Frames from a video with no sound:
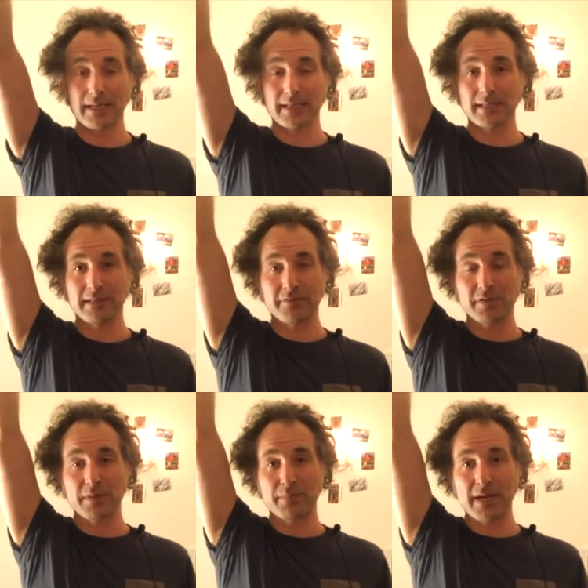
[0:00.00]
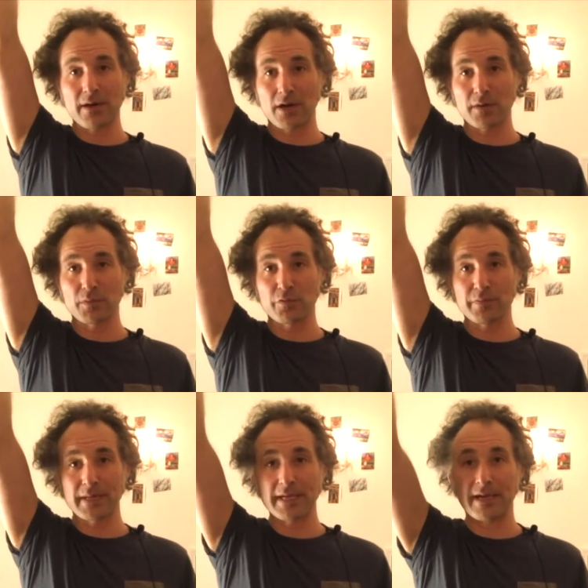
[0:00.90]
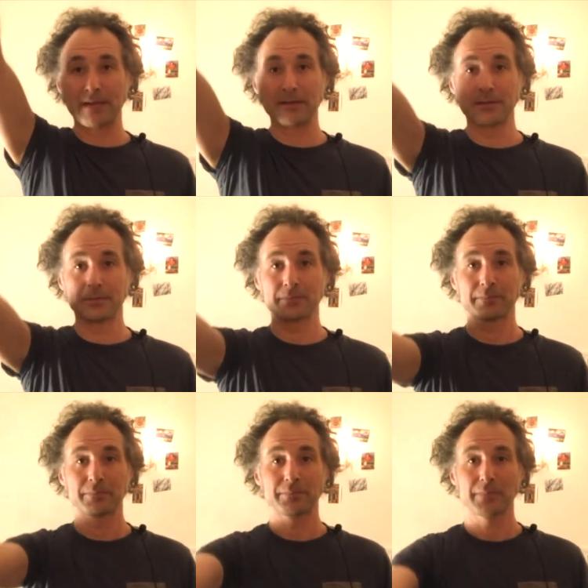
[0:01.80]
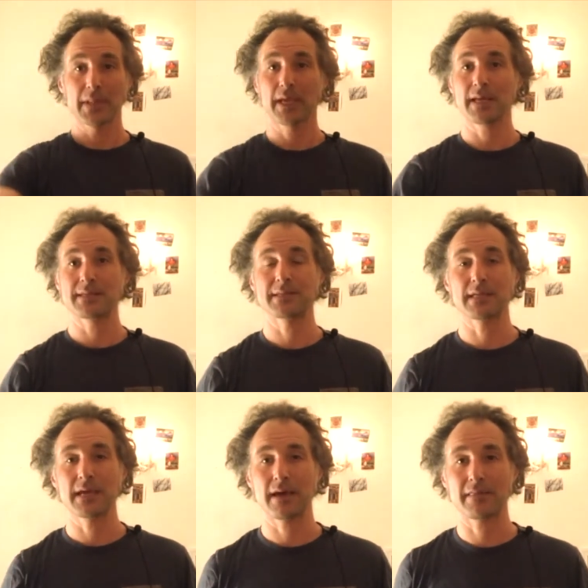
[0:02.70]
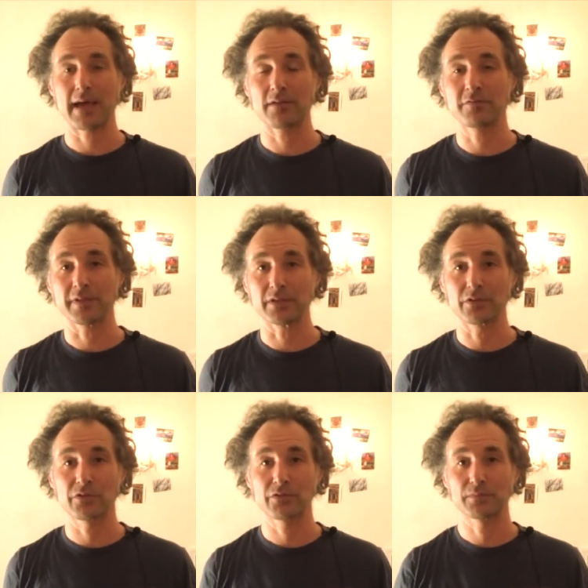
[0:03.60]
I can lift up my arm over my head, and I see how that feels.